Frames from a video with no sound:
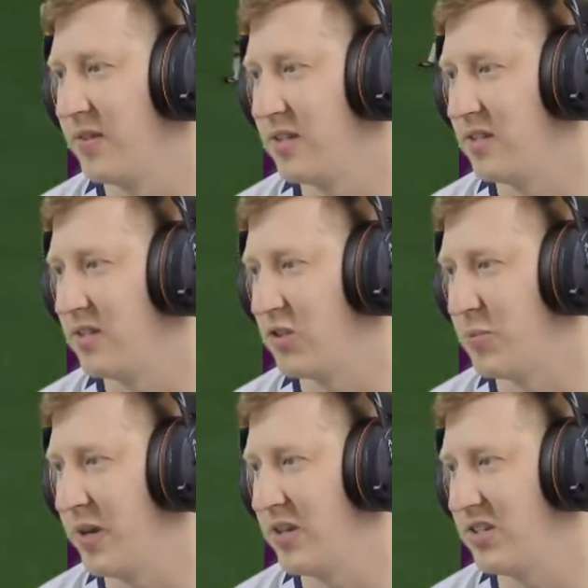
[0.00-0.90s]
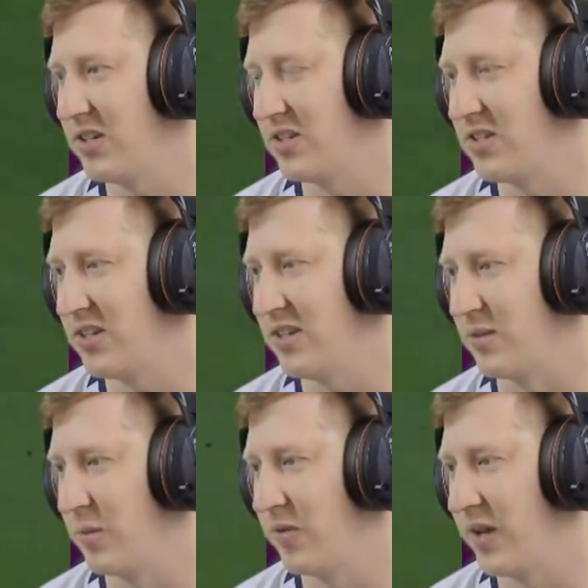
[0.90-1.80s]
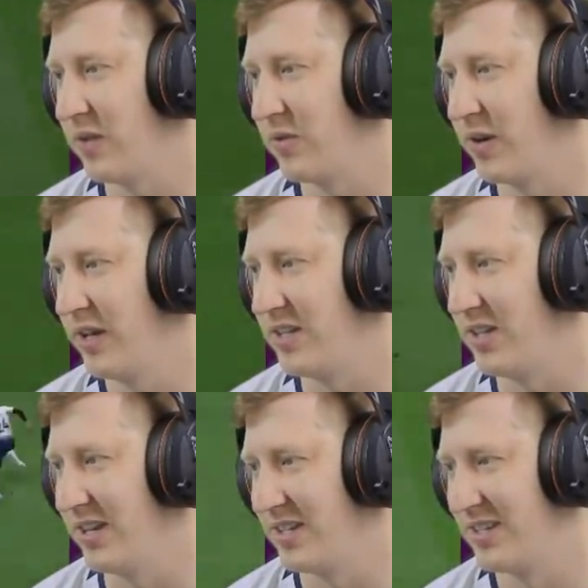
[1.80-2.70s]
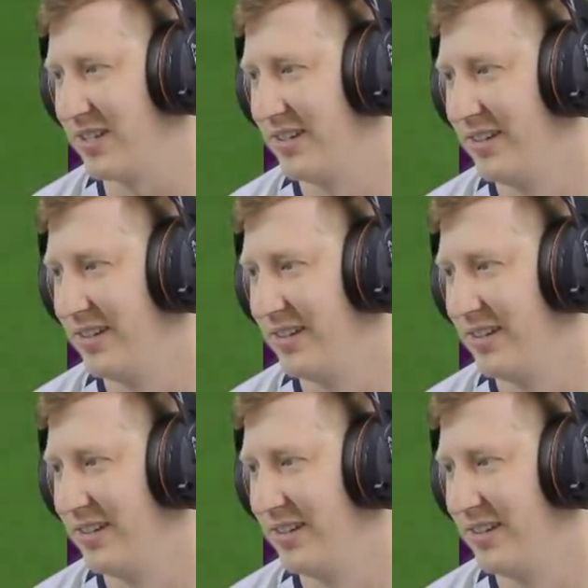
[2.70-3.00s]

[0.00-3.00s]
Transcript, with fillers: This is the Spursiest season we've had for ages.